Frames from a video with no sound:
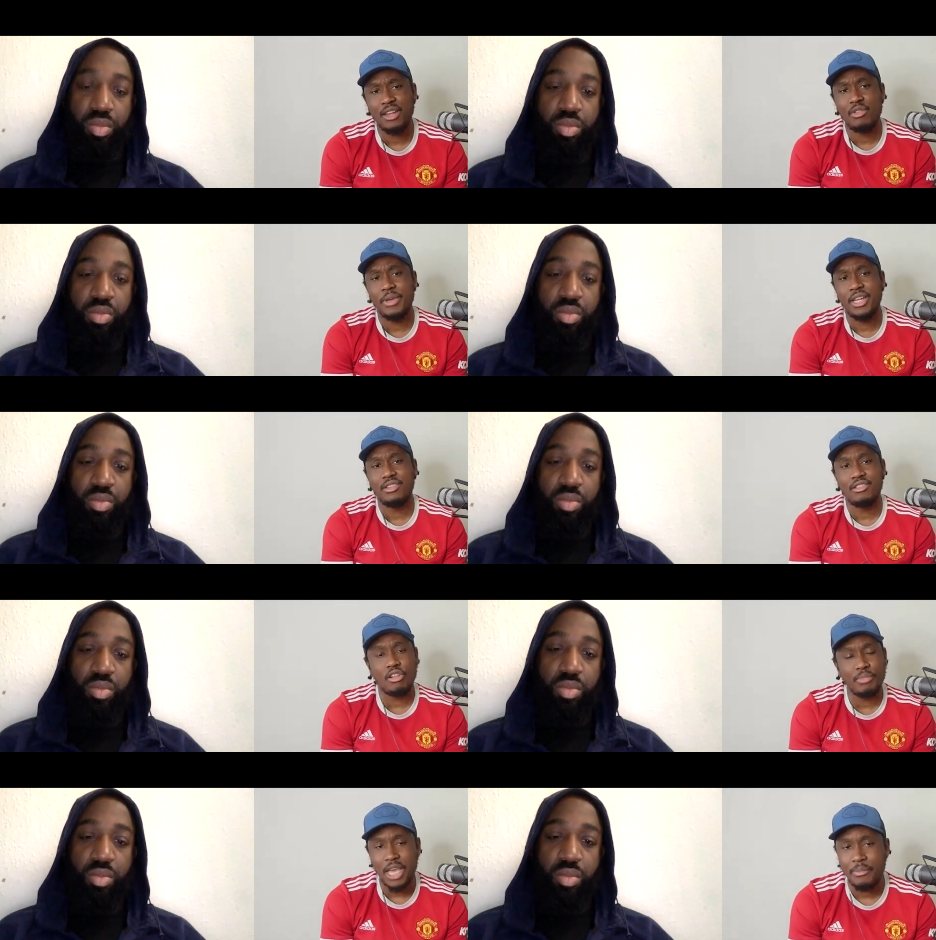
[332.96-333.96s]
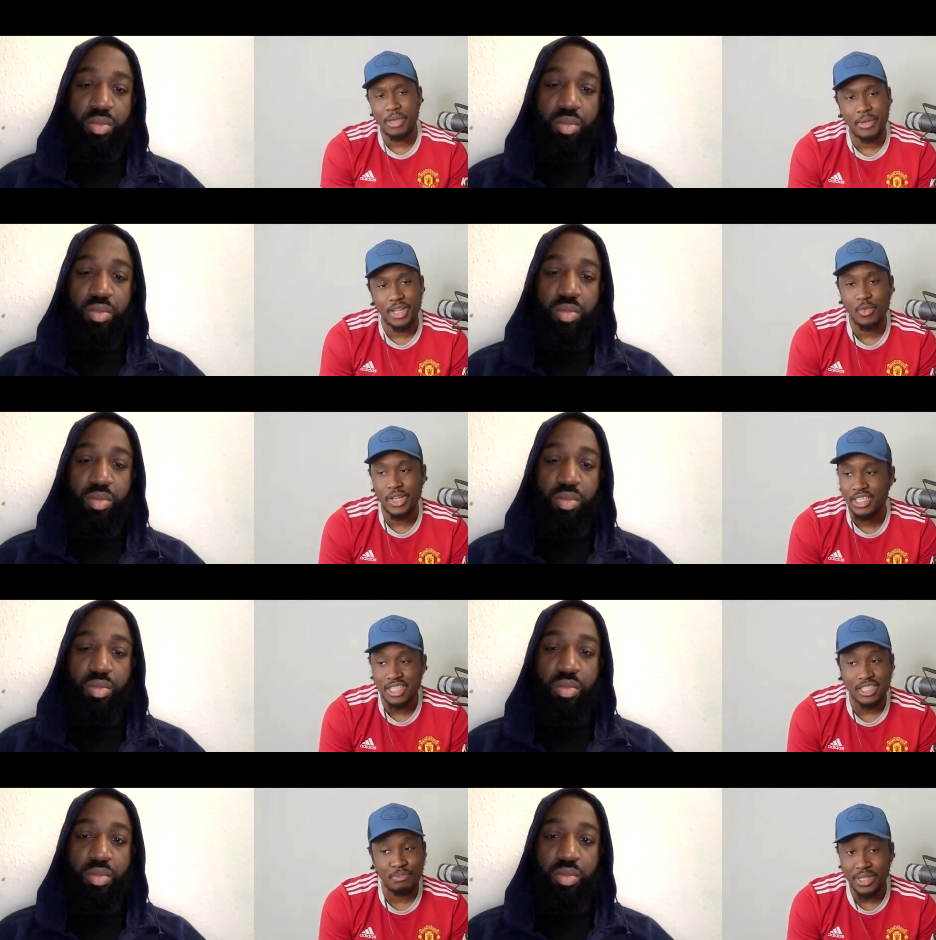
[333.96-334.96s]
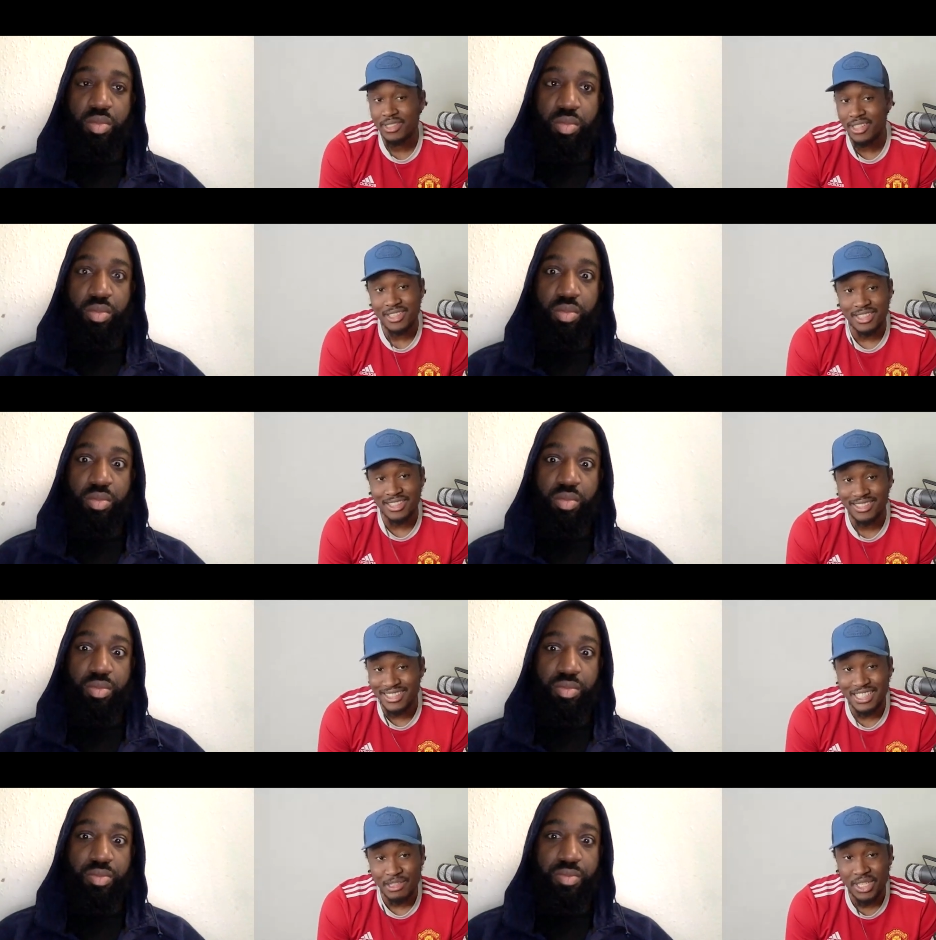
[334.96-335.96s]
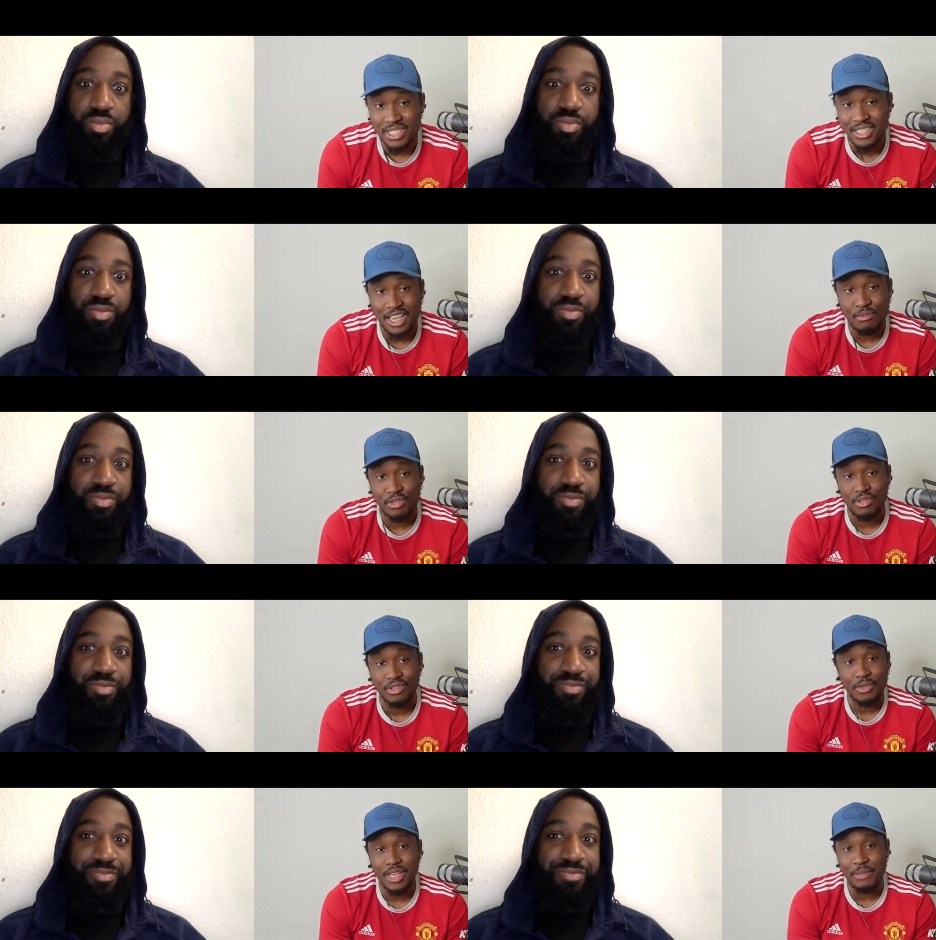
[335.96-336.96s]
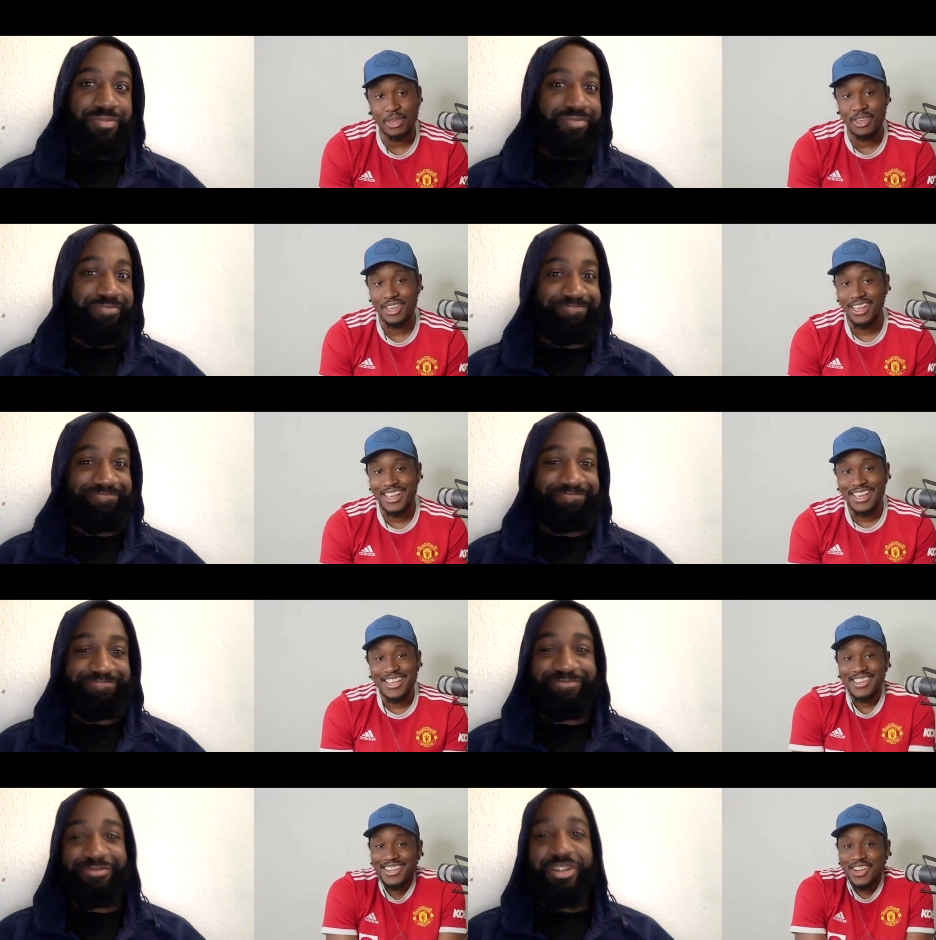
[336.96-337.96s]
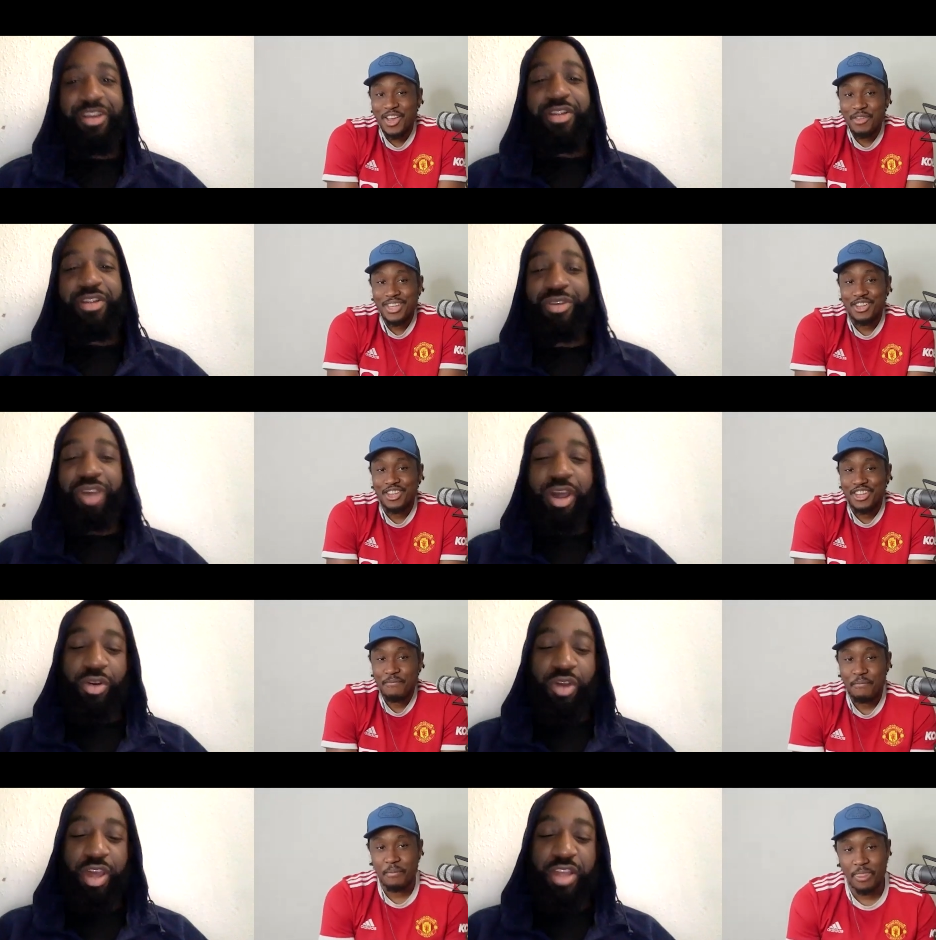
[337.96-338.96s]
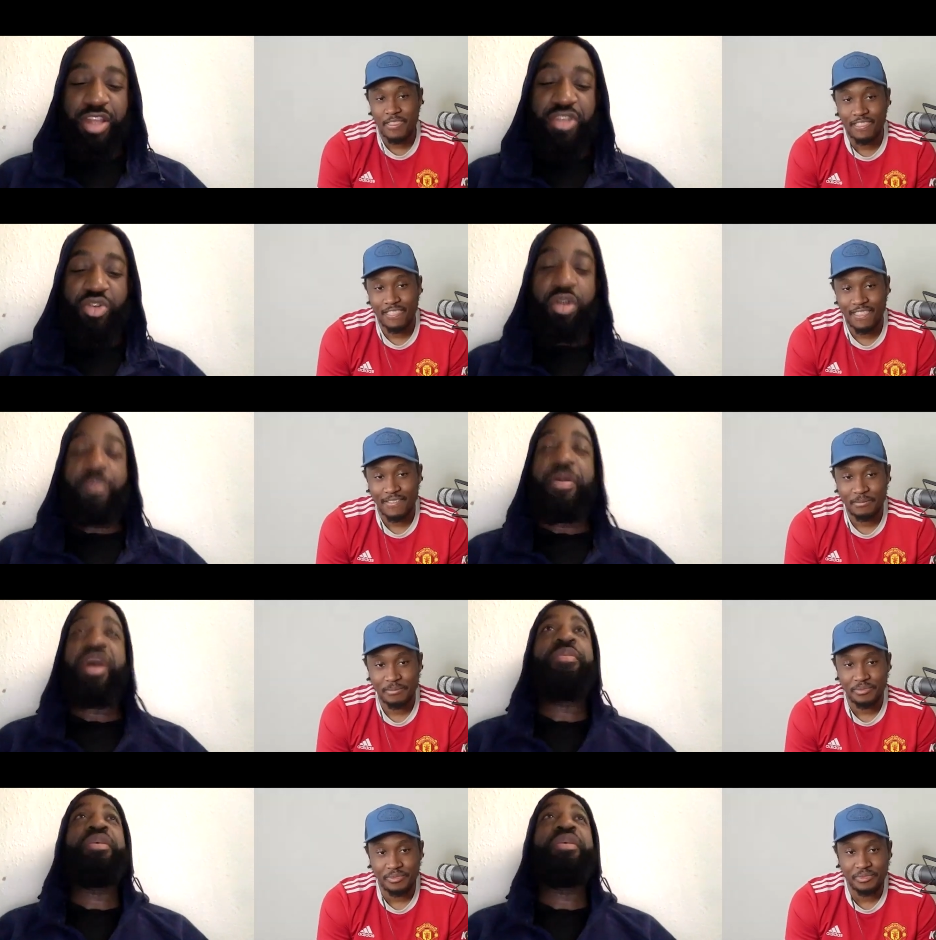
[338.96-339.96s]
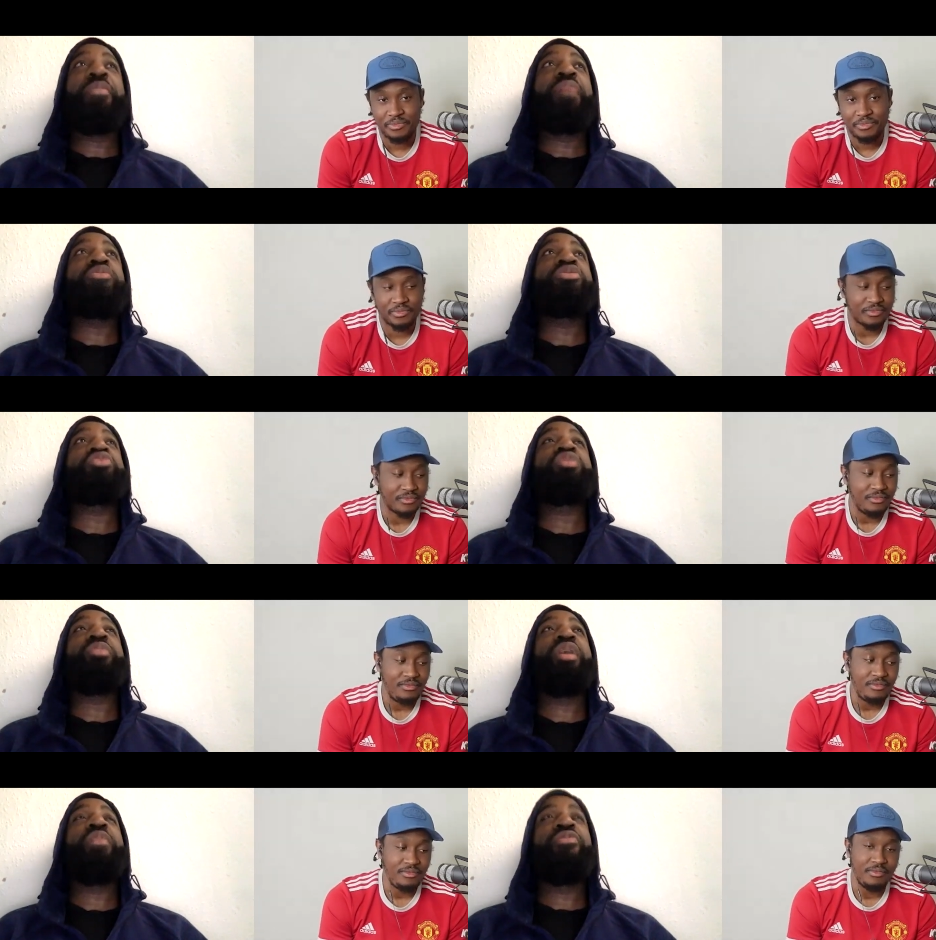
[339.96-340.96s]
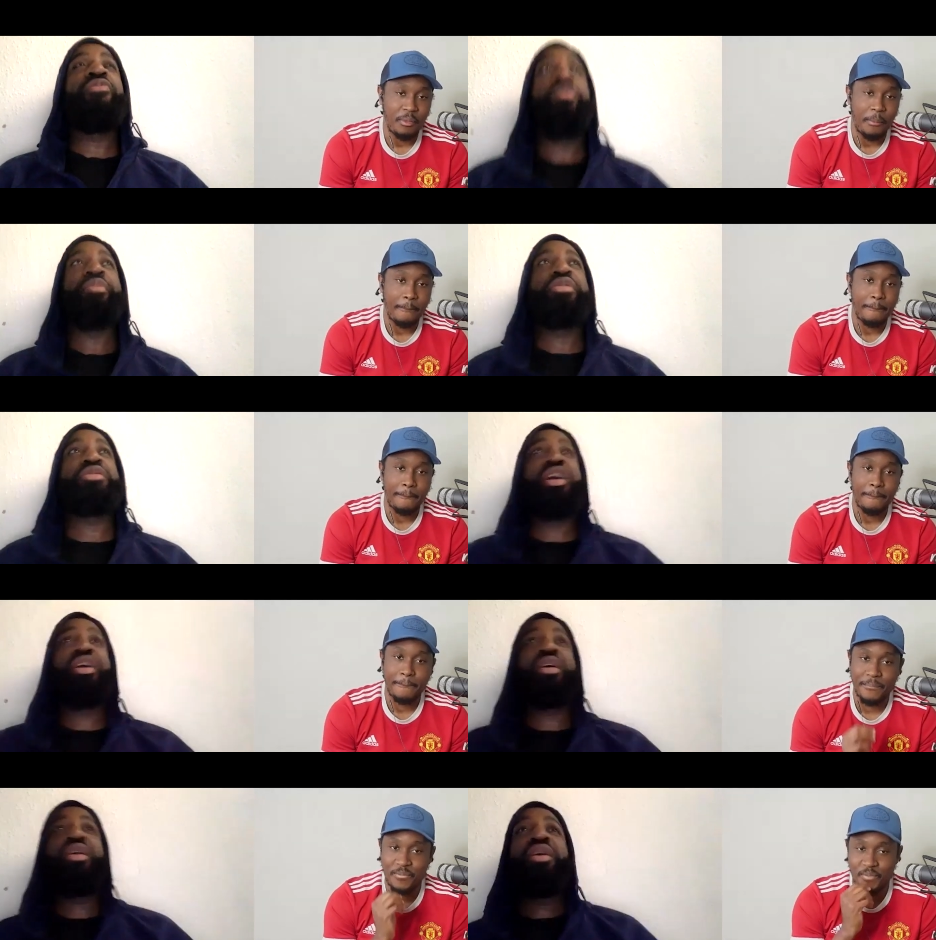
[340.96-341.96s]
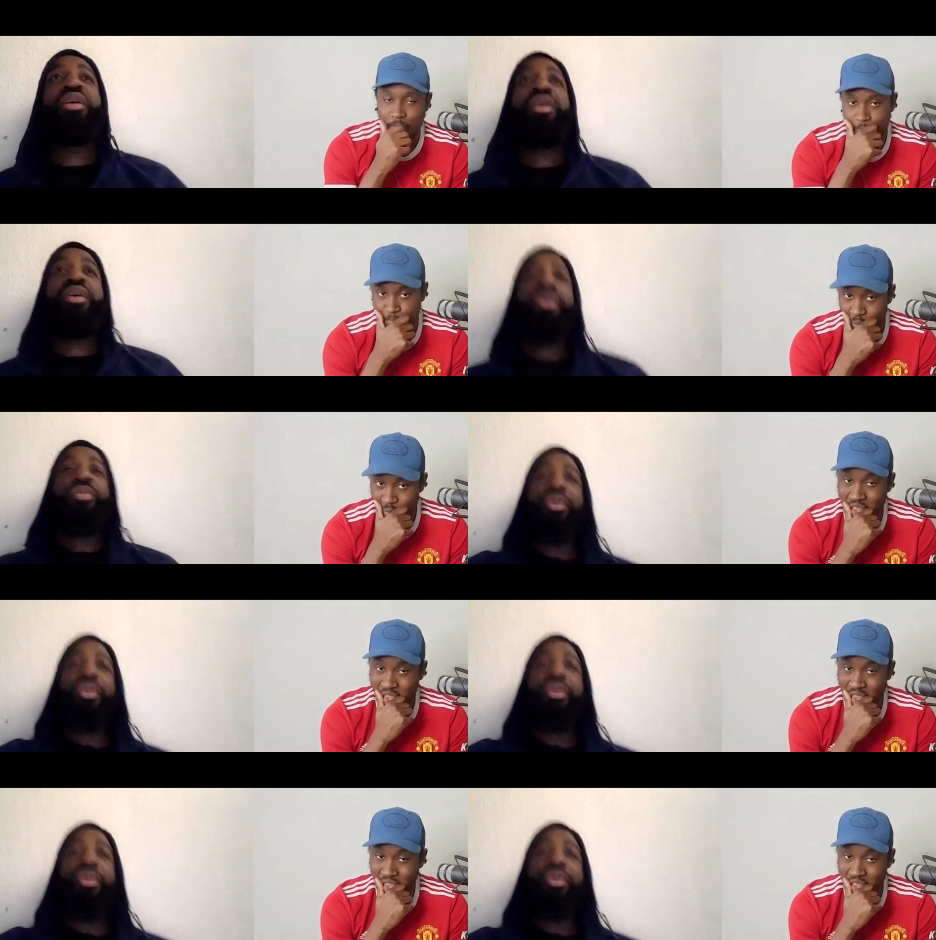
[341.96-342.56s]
Speaker 1: Edwin, man. You got to be happy about the wins. This is business. This is business end, bro. You got to be happy. You know what I mean? Look,
Speaker 2: look, it's good on paper, yeah, but I'm just talking about a performance. Like, we